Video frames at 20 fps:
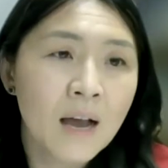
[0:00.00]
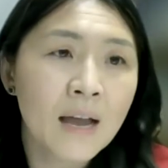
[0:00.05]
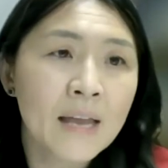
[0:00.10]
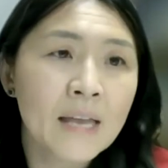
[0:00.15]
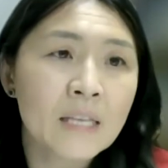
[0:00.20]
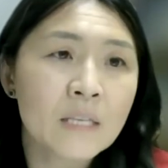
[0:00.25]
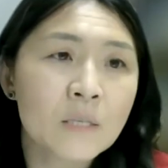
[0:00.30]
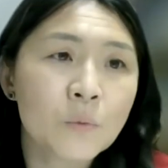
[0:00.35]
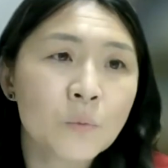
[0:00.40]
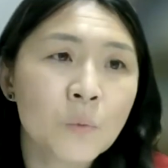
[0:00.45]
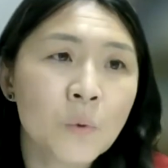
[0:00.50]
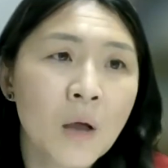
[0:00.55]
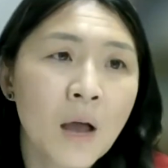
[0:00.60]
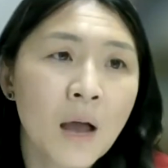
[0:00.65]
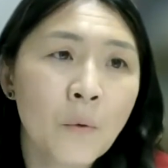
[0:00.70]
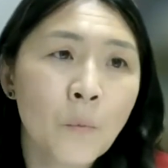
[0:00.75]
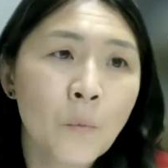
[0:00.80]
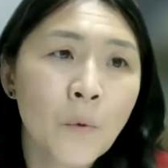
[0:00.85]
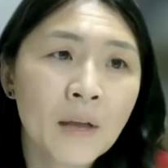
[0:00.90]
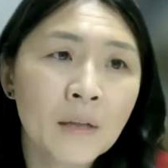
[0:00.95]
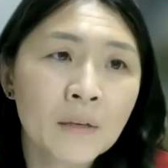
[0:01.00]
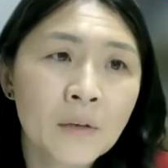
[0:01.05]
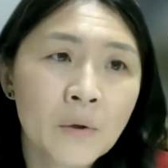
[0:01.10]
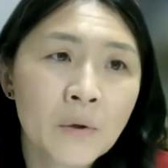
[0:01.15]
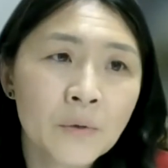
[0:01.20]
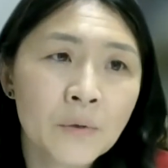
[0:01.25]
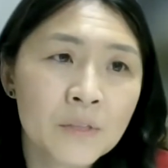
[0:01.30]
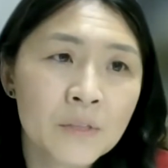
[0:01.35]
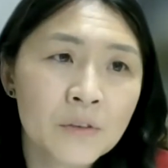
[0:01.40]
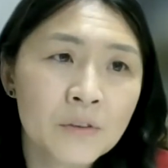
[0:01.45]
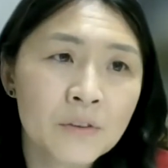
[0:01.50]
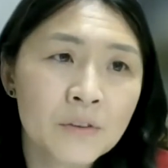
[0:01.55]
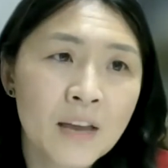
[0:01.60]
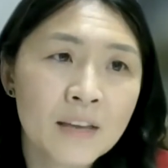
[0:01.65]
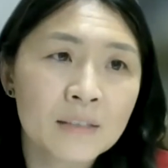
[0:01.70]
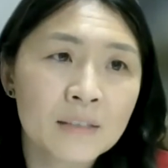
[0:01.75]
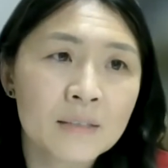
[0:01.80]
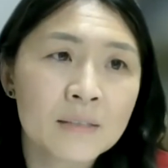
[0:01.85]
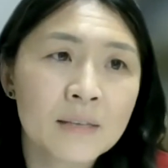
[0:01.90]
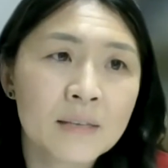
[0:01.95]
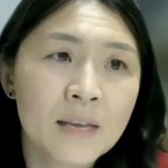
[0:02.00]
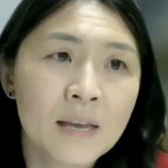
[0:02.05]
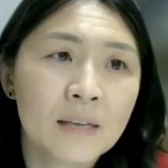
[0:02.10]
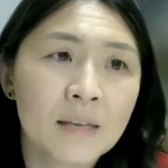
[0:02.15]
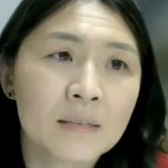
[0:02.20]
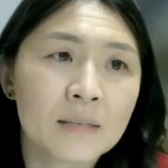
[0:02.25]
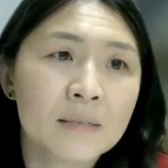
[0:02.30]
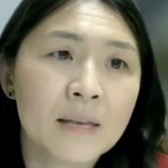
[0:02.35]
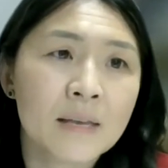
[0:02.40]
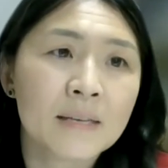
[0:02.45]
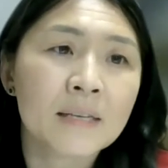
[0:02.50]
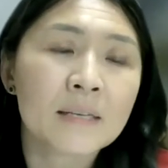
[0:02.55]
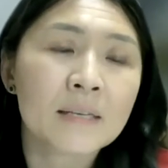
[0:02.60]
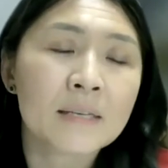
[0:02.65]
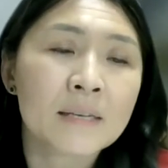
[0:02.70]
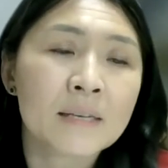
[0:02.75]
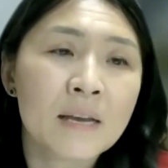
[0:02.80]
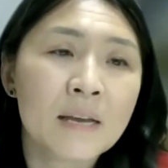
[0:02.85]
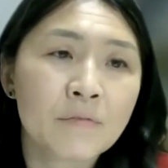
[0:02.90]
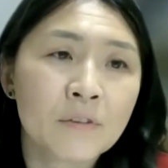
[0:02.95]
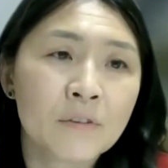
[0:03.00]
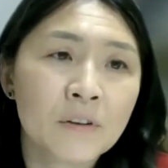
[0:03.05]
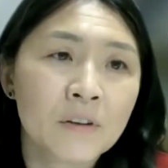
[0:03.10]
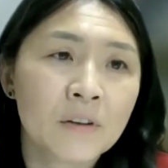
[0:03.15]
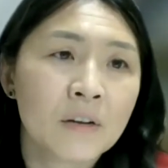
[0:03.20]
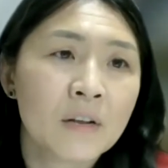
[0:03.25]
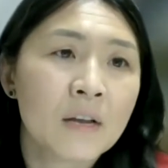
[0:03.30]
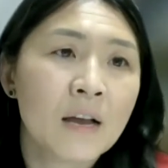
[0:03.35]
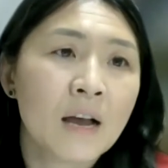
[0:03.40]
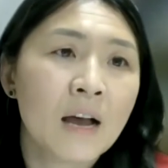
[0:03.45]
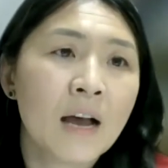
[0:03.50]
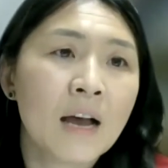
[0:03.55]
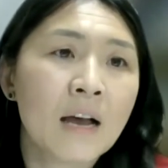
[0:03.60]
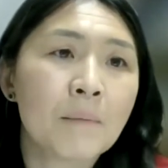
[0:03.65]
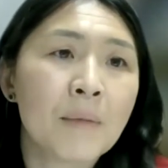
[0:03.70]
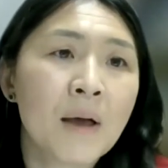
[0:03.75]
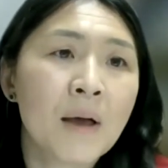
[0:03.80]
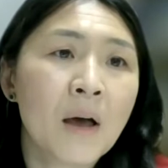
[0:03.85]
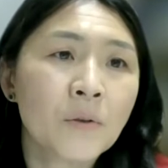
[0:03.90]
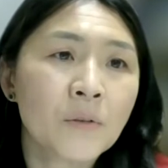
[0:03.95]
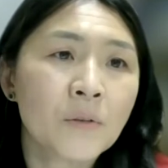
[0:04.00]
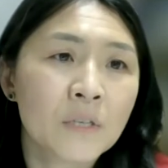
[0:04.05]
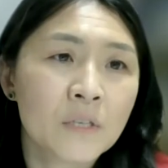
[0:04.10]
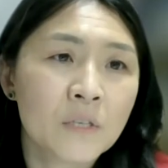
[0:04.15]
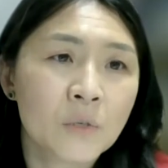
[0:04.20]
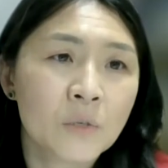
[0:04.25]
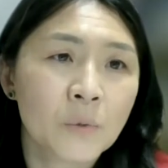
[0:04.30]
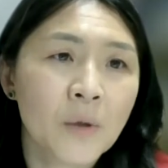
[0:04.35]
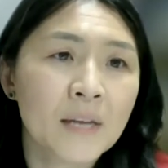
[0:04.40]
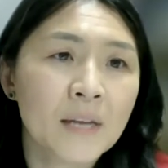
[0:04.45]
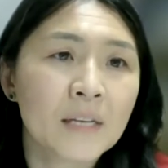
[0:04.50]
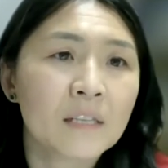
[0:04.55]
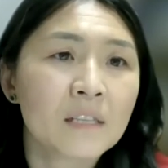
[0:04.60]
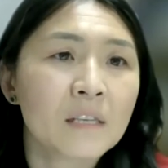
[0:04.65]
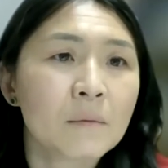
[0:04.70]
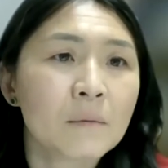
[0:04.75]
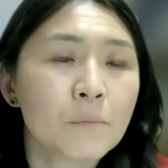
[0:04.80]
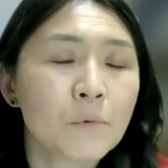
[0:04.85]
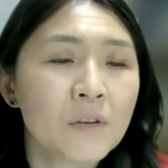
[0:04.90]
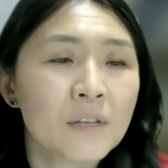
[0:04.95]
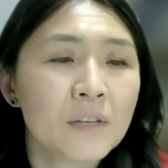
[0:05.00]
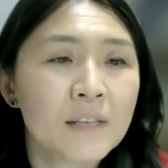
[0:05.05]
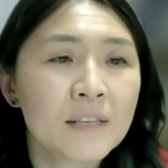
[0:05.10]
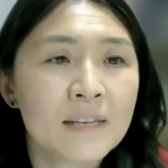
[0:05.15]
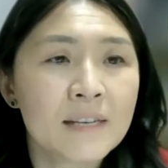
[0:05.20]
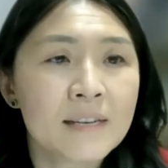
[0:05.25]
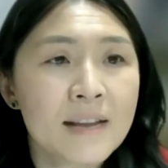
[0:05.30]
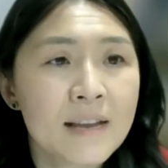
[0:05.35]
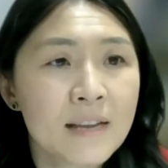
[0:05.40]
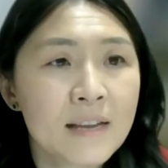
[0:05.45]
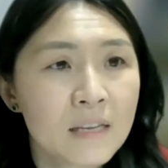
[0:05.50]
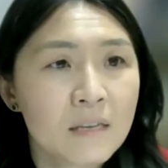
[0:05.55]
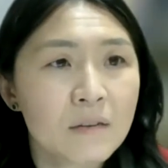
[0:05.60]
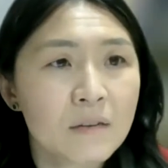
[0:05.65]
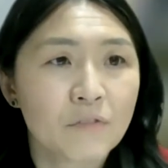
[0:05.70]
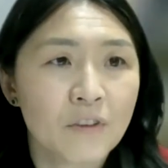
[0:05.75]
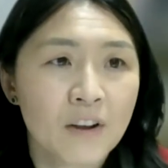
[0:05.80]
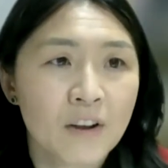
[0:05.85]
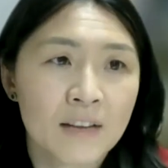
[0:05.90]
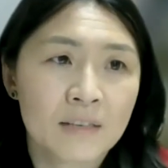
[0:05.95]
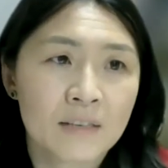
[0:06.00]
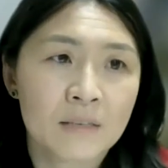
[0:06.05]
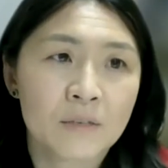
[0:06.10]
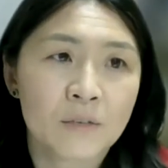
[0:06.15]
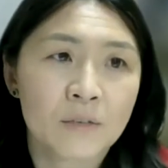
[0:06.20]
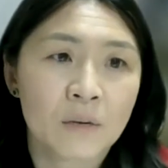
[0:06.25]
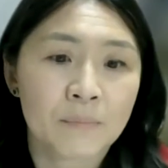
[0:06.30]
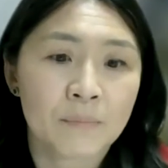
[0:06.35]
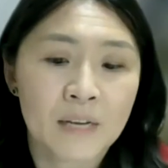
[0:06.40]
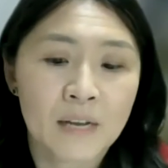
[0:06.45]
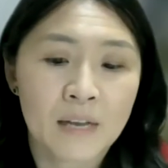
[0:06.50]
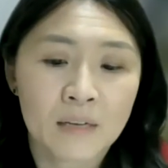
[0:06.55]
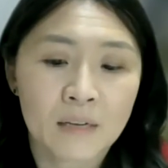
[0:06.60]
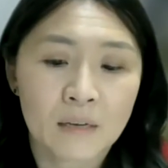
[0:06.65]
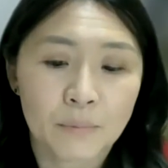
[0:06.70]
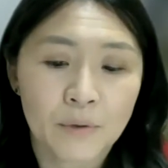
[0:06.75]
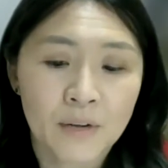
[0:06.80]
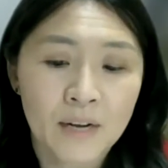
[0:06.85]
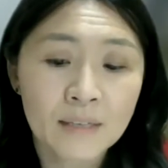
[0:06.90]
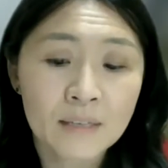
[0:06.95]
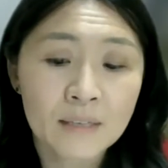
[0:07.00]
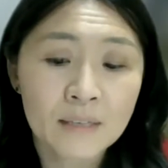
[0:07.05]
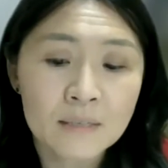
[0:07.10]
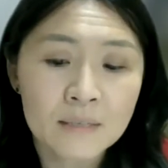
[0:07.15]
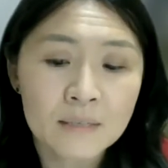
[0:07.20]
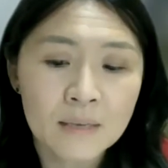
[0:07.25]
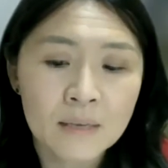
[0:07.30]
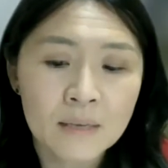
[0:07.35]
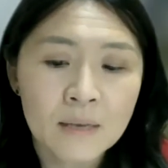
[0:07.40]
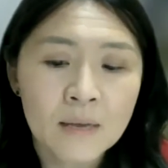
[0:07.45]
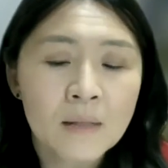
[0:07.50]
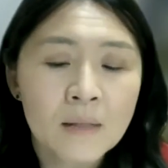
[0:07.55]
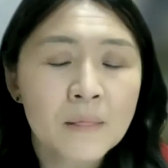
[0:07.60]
it's well known in the United States that it never amounted to anything more than a negative right to terminate a pregnancy.